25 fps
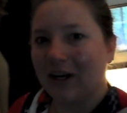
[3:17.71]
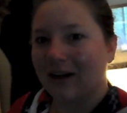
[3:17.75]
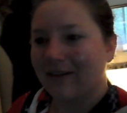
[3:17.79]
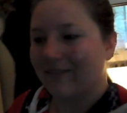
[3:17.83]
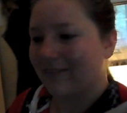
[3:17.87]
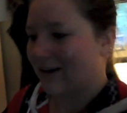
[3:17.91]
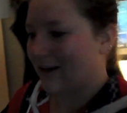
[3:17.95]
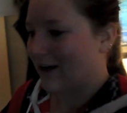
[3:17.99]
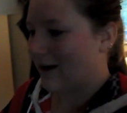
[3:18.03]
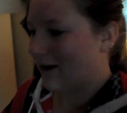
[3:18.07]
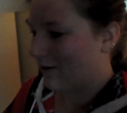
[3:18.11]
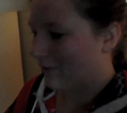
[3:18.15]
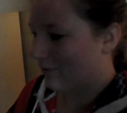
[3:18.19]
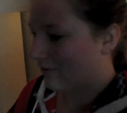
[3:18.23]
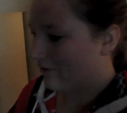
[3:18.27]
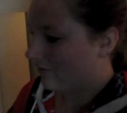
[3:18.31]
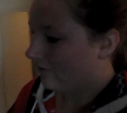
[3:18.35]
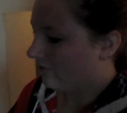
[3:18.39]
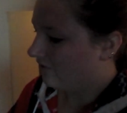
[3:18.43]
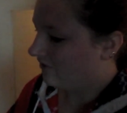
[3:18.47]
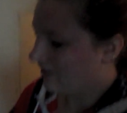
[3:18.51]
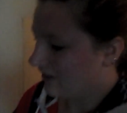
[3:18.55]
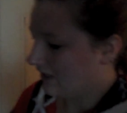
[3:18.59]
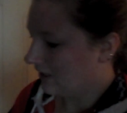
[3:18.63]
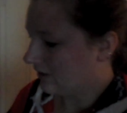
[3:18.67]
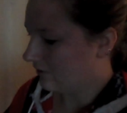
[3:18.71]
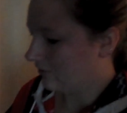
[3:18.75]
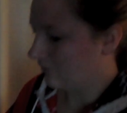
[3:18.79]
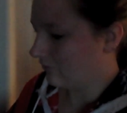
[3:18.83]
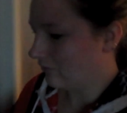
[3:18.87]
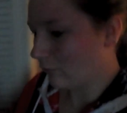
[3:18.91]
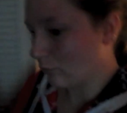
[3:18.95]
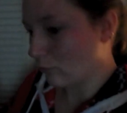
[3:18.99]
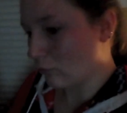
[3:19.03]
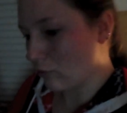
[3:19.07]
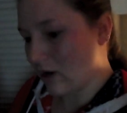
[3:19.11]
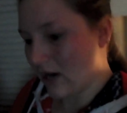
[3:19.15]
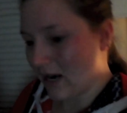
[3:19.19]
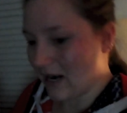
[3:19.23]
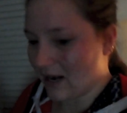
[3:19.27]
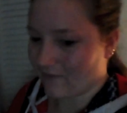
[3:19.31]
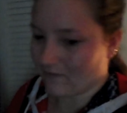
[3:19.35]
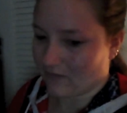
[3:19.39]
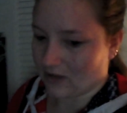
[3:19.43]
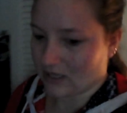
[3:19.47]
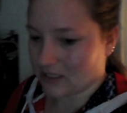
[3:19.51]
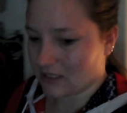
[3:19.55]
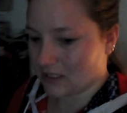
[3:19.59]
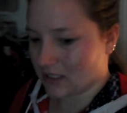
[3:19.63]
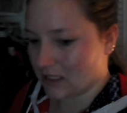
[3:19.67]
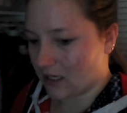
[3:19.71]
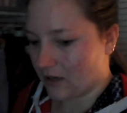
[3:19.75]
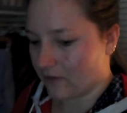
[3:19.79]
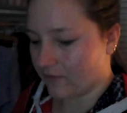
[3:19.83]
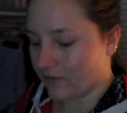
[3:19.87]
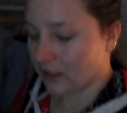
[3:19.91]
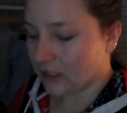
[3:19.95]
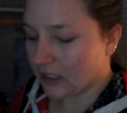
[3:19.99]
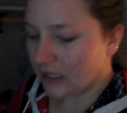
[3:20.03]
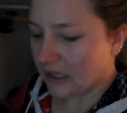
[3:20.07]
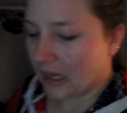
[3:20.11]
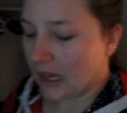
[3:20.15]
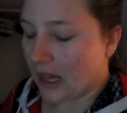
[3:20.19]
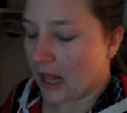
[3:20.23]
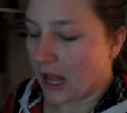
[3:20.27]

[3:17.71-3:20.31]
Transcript: You never know if I'm feeling really festive.